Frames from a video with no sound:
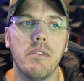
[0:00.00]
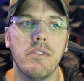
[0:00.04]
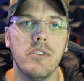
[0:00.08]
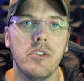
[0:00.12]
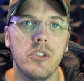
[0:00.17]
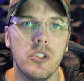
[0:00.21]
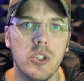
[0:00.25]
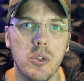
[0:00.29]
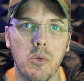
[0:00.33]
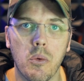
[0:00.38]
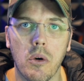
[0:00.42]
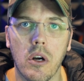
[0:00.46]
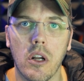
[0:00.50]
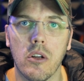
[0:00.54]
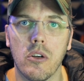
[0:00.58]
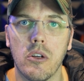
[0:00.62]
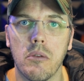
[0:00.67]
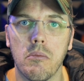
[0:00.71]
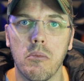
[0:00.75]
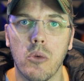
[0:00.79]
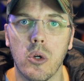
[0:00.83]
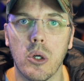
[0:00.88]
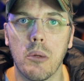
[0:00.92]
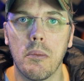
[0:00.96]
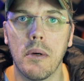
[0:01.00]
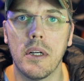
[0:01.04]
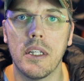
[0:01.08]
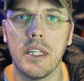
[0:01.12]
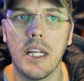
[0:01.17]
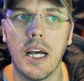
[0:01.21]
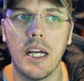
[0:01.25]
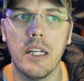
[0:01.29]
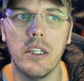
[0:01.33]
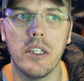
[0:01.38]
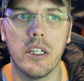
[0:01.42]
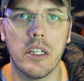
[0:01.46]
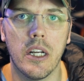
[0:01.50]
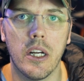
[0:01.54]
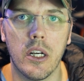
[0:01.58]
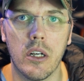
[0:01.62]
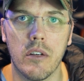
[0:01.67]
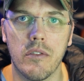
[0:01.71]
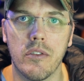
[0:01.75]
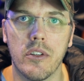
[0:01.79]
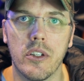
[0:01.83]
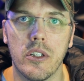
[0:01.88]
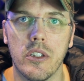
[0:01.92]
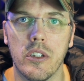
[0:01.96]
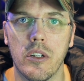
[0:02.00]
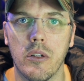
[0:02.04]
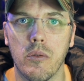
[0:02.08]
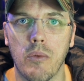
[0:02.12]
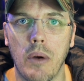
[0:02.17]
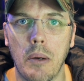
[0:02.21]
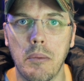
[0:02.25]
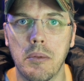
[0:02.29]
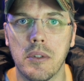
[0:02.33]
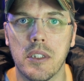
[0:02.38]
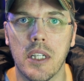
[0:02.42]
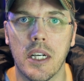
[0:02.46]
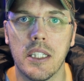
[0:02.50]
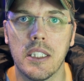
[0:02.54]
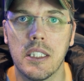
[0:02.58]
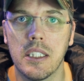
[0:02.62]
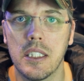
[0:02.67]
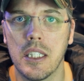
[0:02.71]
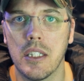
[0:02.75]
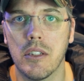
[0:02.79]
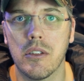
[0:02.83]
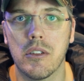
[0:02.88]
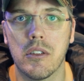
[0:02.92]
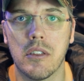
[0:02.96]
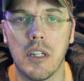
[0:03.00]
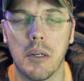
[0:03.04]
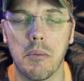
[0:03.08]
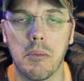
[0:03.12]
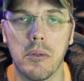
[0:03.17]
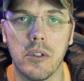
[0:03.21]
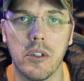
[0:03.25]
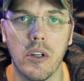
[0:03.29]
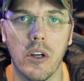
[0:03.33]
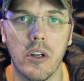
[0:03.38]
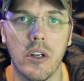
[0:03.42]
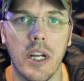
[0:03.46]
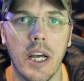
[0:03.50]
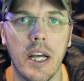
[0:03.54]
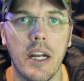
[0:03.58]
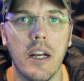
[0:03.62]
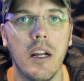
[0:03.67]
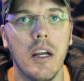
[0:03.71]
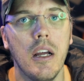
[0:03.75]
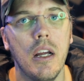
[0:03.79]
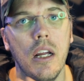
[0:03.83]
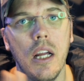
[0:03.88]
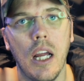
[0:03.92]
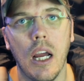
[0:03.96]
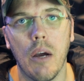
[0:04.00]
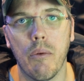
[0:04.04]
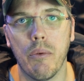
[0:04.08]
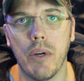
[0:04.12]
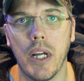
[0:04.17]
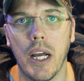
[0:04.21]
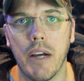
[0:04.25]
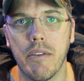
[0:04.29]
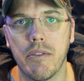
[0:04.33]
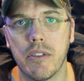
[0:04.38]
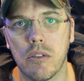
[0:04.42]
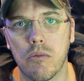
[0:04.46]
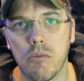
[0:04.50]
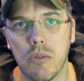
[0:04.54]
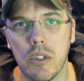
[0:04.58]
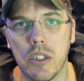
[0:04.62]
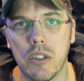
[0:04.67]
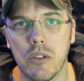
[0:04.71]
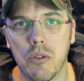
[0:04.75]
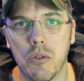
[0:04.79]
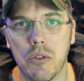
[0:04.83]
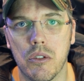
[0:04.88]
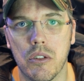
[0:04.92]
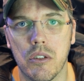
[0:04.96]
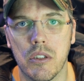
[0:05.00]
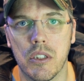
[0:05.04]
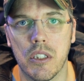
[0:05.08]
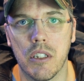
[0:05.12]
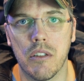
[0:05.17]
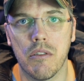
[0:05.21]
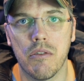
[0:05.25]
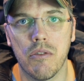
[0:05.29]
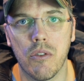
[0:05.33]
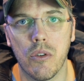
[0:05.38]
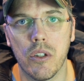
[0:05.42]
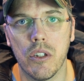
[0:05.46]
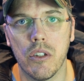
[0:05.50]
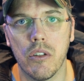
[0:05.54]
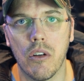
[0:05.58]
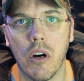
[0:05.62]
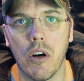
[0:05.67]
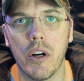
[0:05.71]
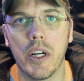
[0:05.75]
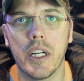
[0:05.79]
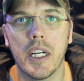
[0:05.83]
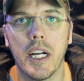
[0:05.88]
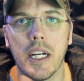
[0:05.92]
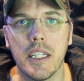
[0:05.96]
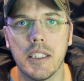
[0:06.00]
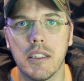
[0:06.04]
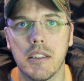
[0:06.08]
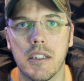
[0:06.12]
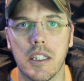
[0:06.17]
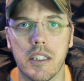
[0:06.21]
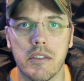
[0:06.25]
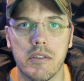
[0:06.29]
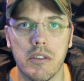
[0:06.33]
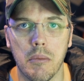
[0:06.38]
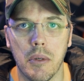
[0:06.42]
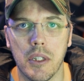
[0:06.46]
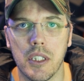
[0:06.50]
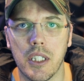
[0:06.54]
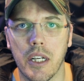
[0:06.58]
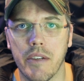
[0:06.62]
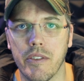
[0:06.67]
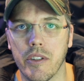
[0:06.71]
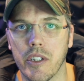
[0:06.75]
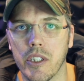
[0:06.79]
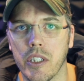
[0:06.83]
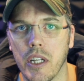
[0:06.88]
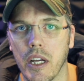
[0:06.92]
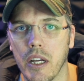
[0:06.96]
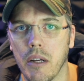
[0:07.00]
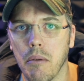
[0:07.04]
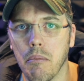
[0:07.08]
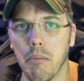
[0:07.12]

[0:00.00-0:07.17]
If you do want to learn more about that, you can head over to the website, salessniper.net, and we have some resources there for you. All right guys, thanks very much. Have a good day.